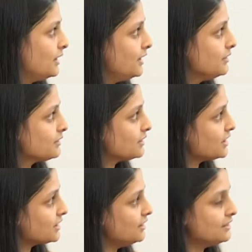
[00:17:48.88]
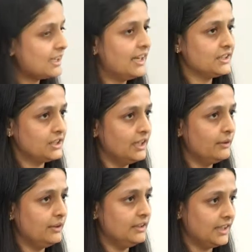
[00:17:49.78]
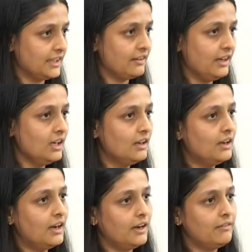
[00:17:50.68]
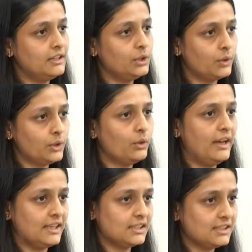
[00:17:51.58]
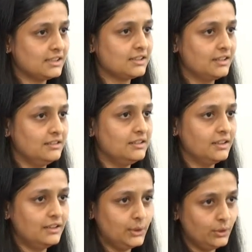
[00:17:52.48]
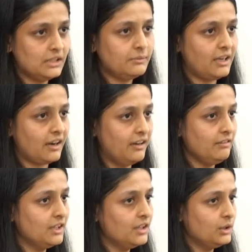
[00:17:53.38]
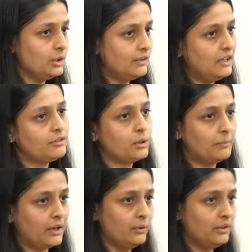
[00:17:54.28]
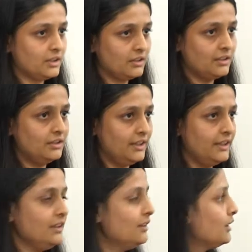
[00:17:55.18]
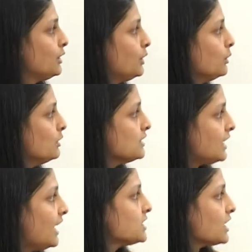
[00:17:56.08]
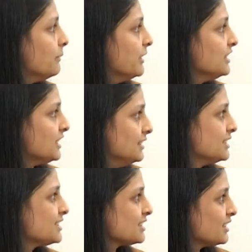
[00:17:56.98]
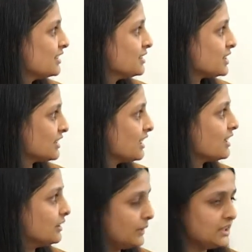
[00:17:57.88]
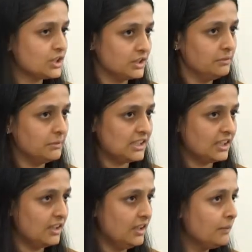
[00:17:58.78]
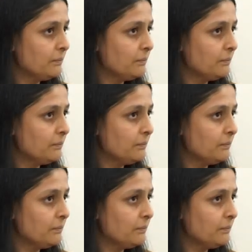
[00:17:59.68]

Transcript: in the slash dev directory and when you want to access the USB drive you will have to mount it to slash mnt. This is a general convention basically.